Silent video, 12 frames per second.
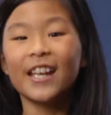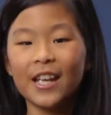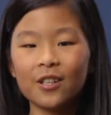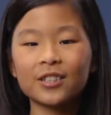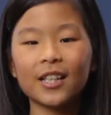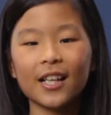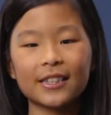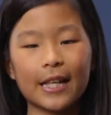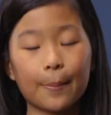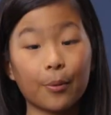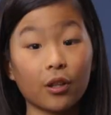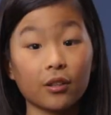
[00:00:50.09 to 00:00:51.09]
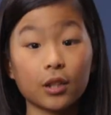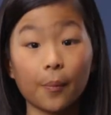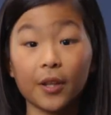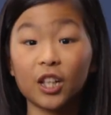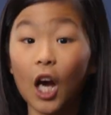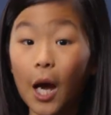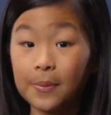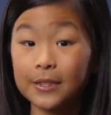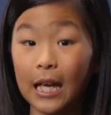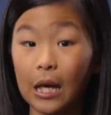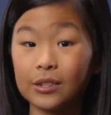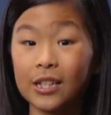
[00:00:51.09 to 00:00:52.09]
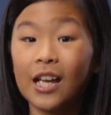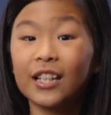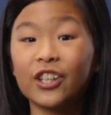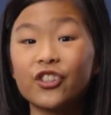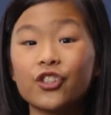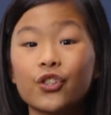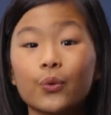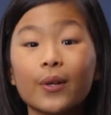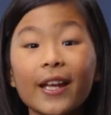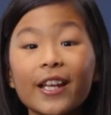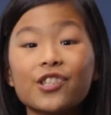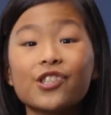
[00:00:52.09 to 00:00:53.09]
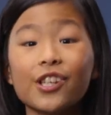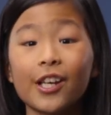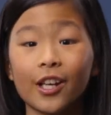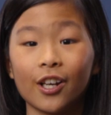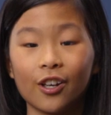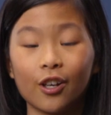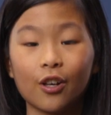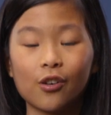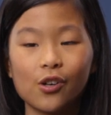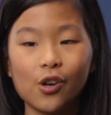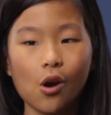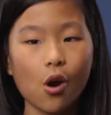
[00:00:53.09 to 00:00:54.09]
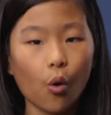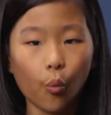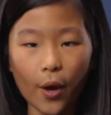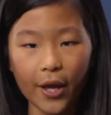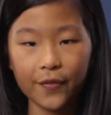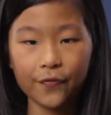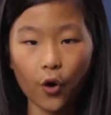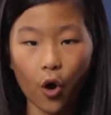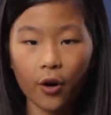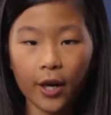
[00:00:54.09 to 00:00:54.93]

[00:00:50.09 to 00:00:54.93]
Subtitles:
Here's an example of something Cub Scouts get to do each year. Wait for